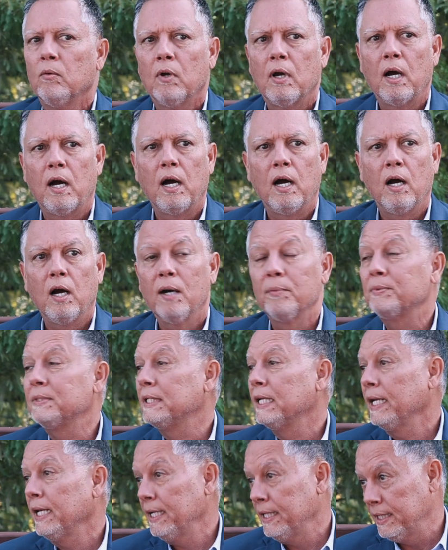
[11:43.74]

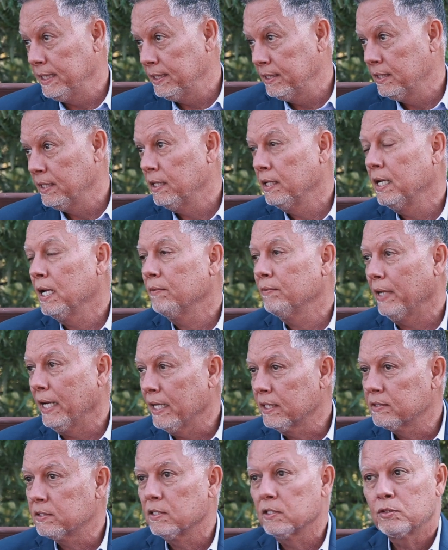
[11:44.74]
obtain and have
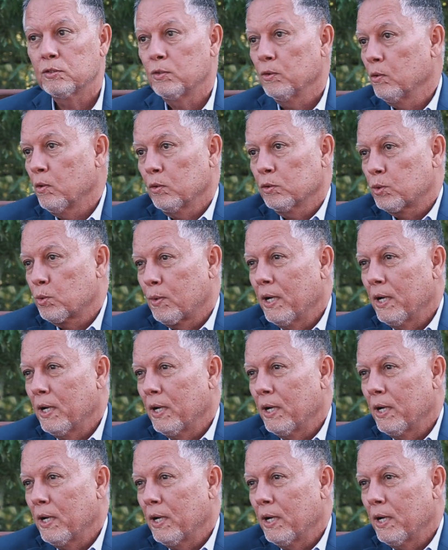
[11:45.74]
access to those